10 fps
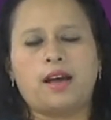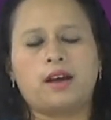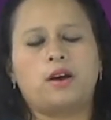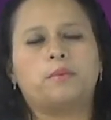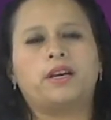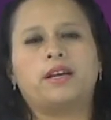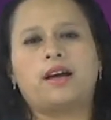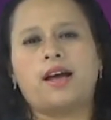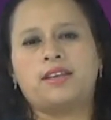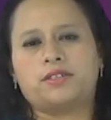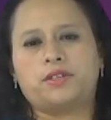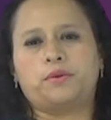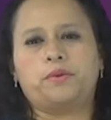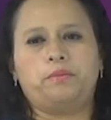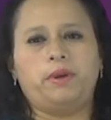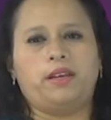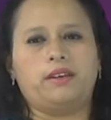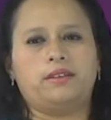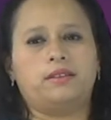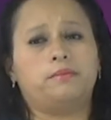A common answer would be
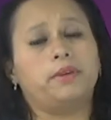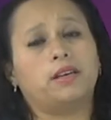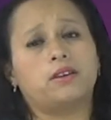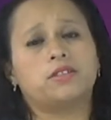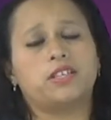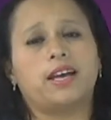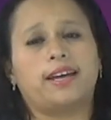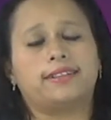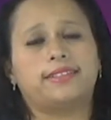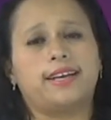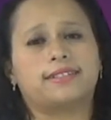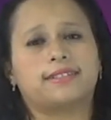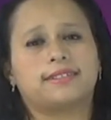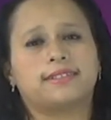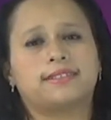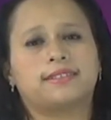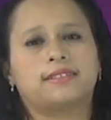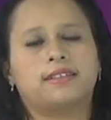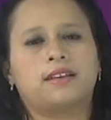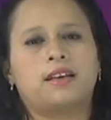because she had a test.
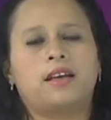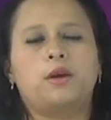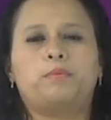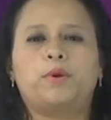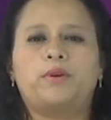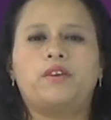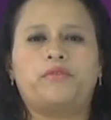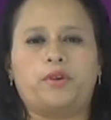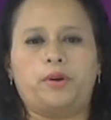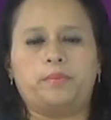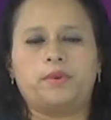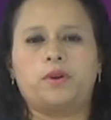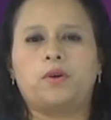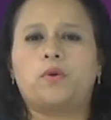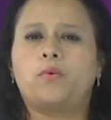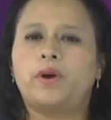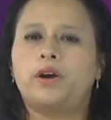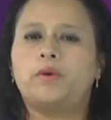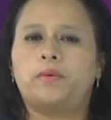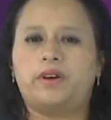In plural form,
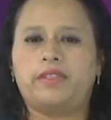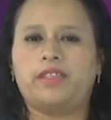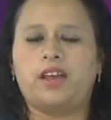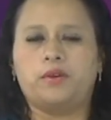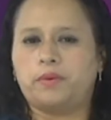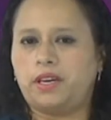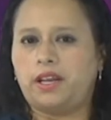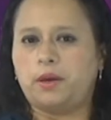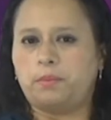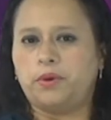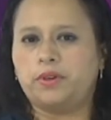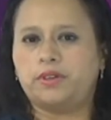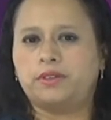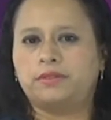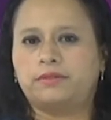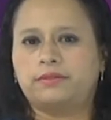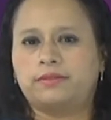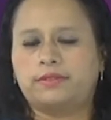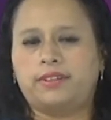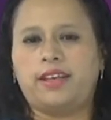where were they reading a book?
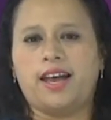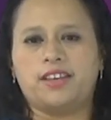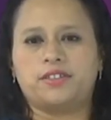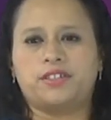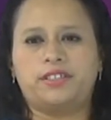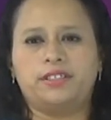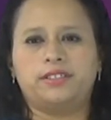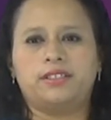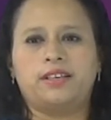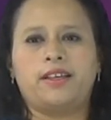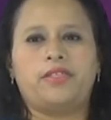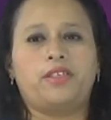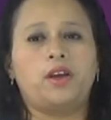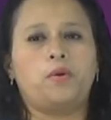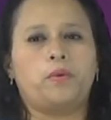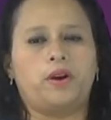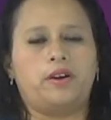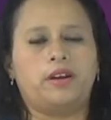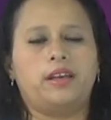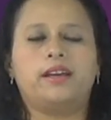The answer: they
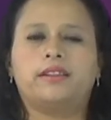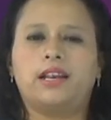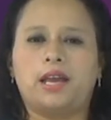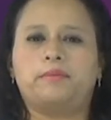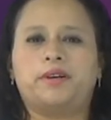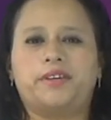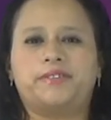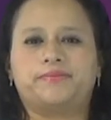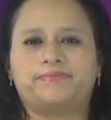were in the library.